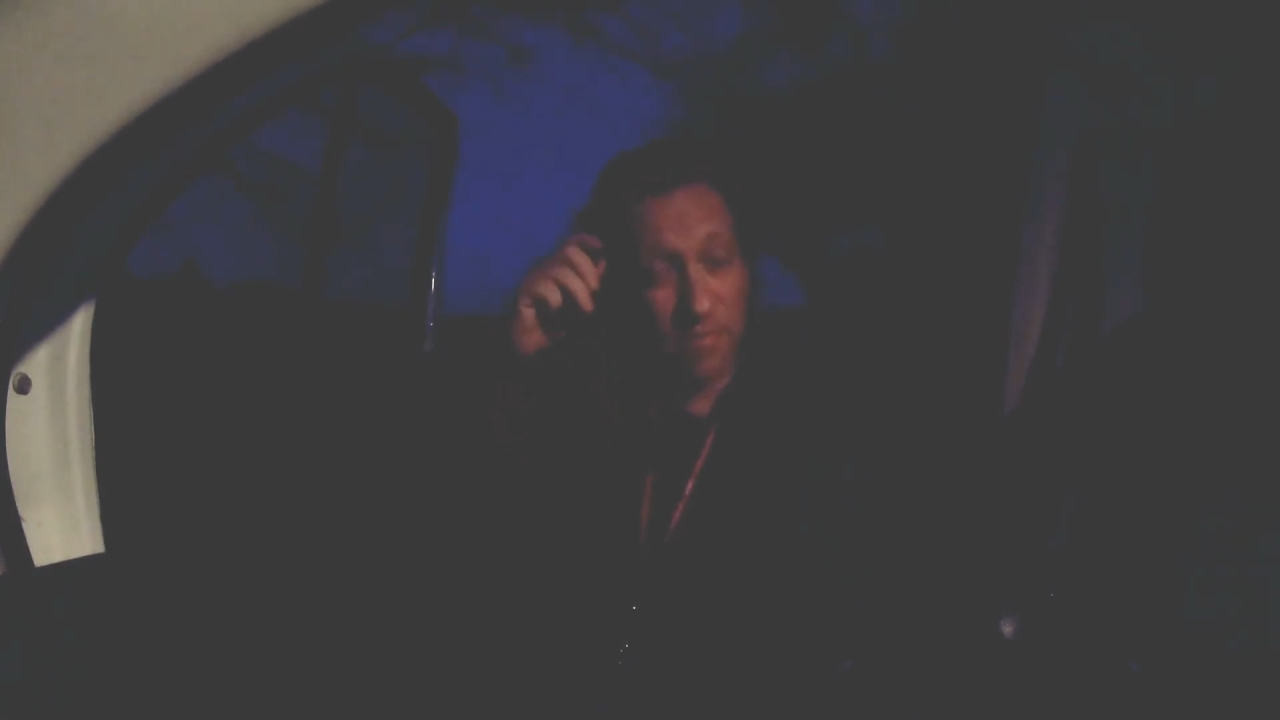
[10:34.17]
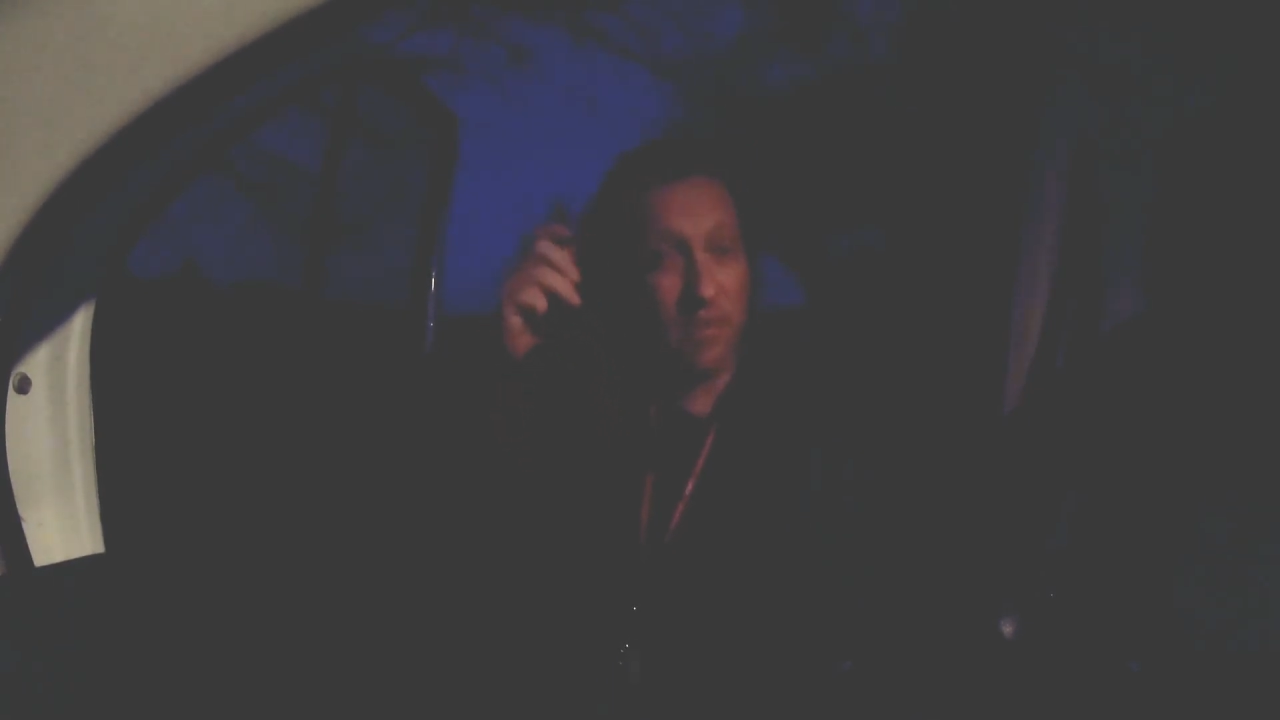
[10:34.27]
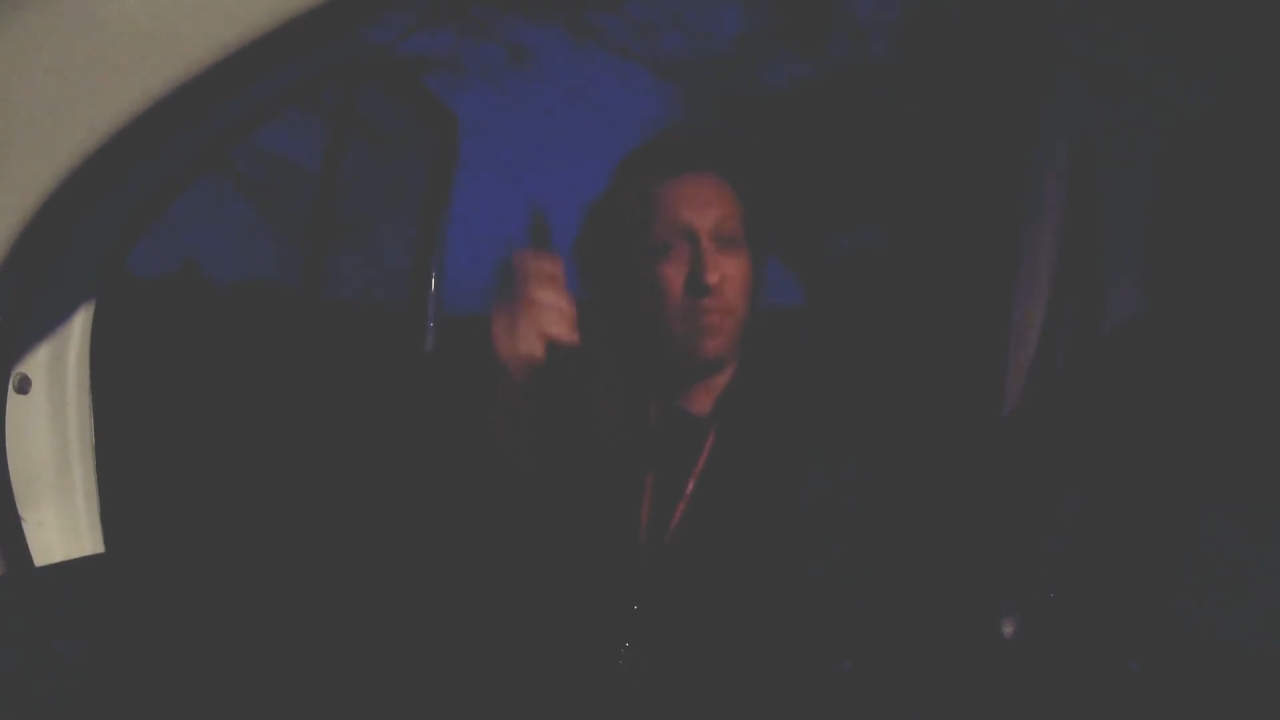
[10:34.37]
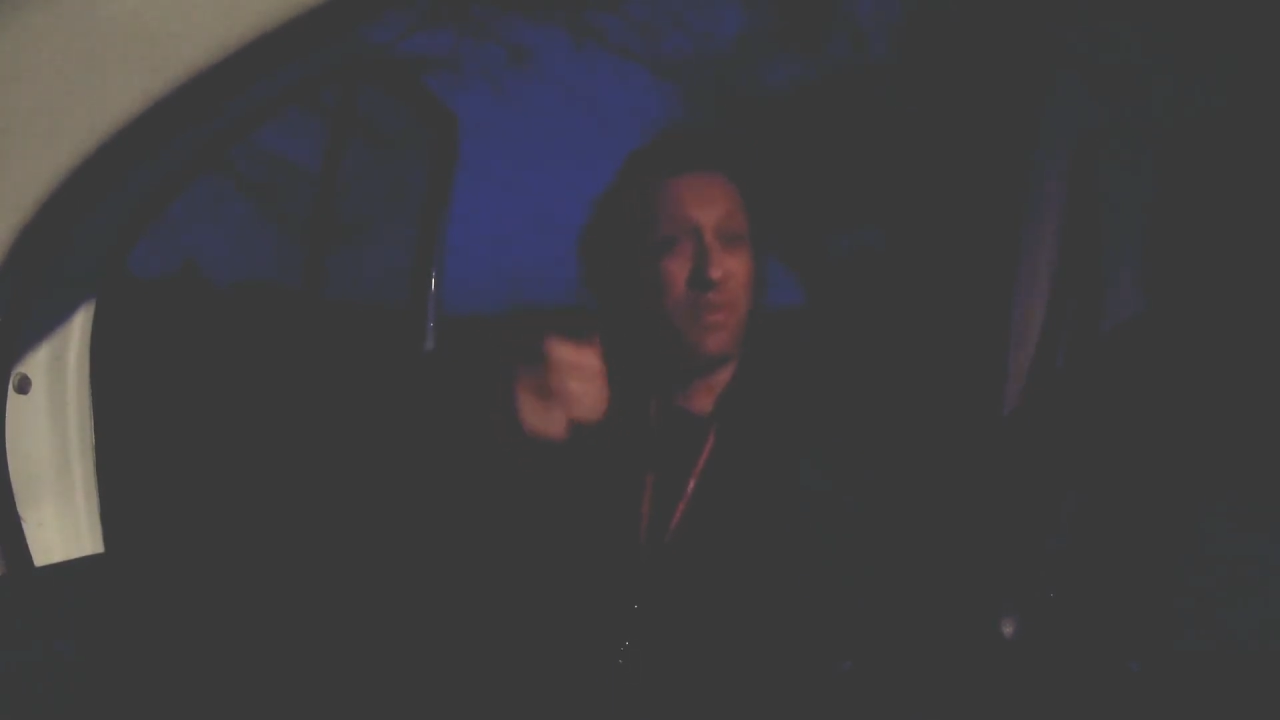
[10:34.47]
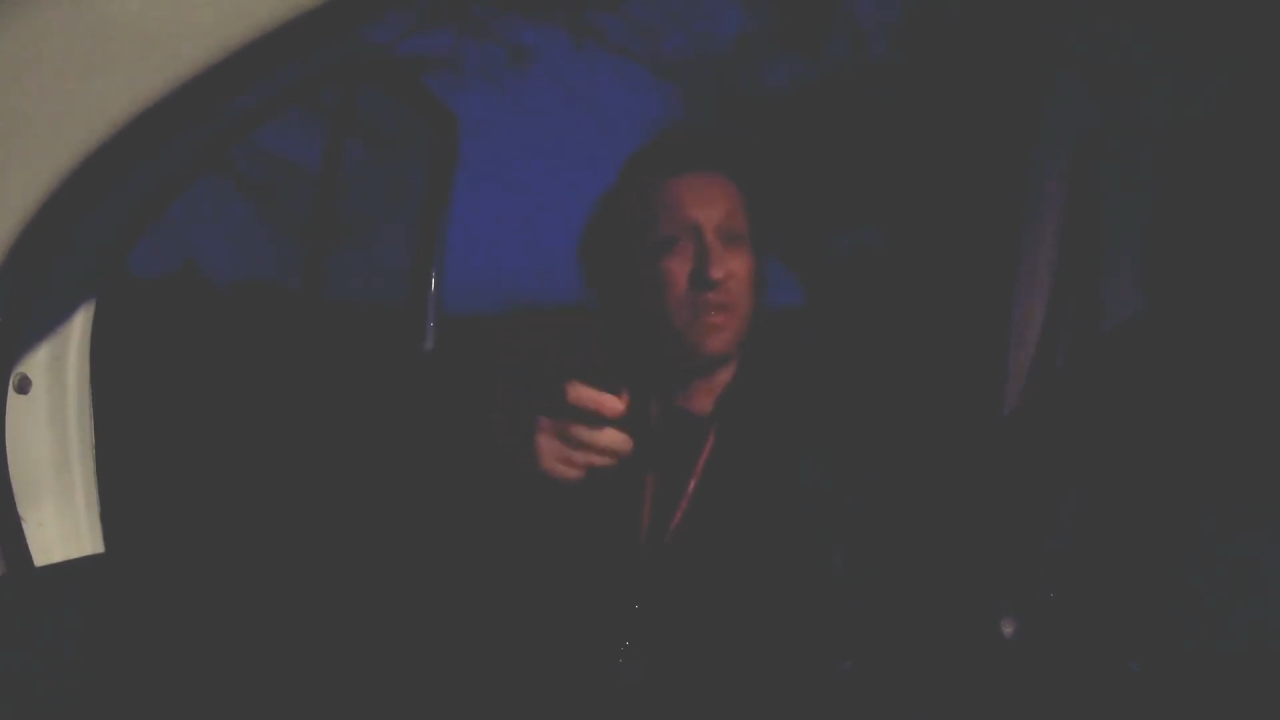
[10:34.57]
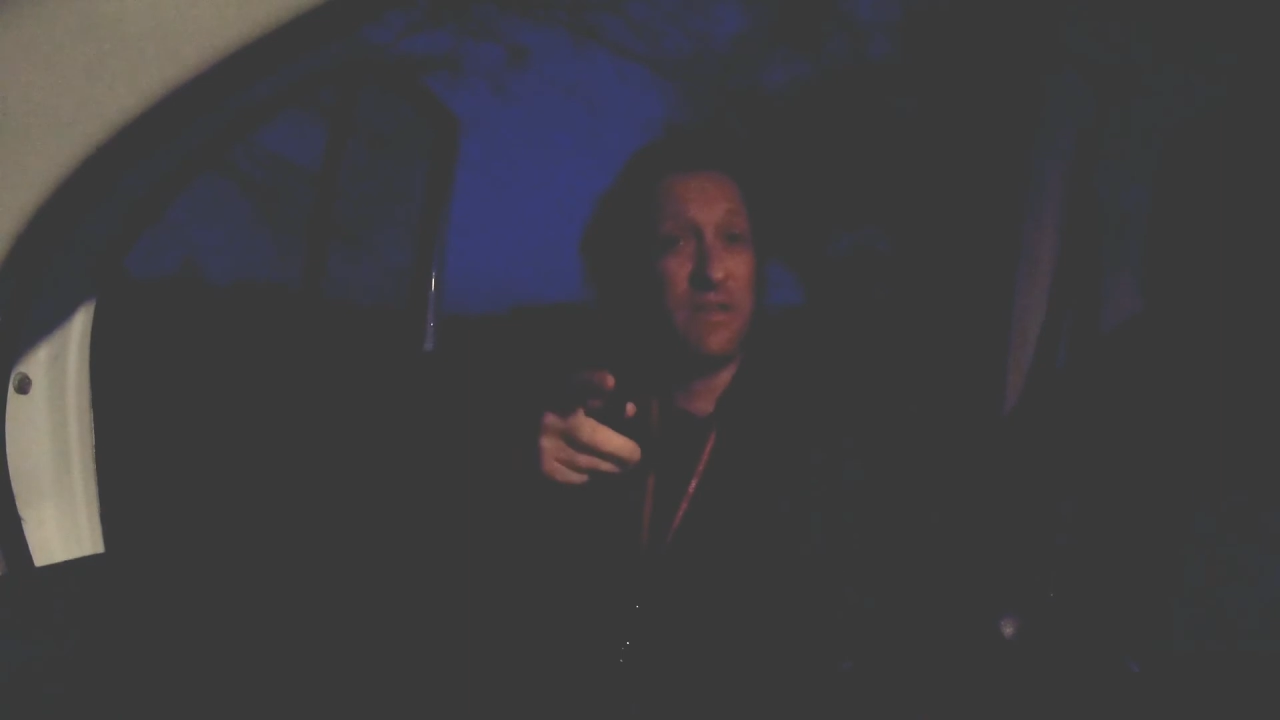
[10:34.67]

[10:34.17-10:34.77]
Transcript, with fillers: my body